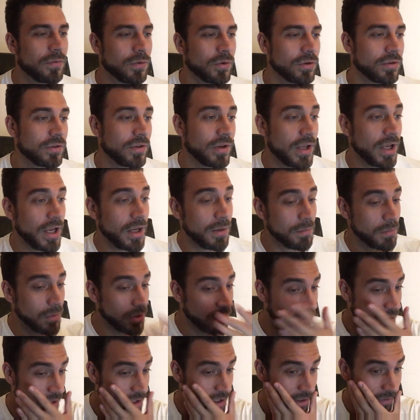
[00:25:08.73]
for today,
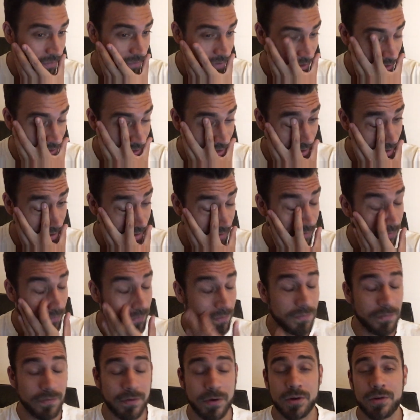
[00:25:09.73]
Monday, the
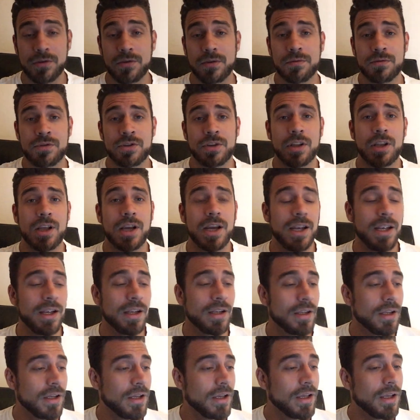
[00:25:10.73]
1st of
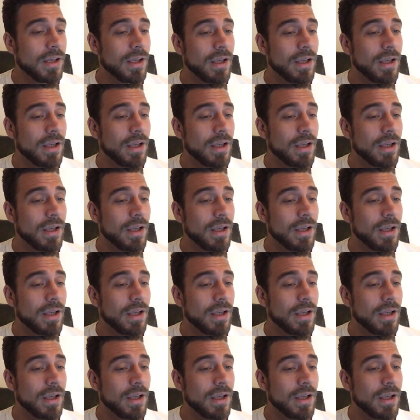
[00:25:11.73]
July.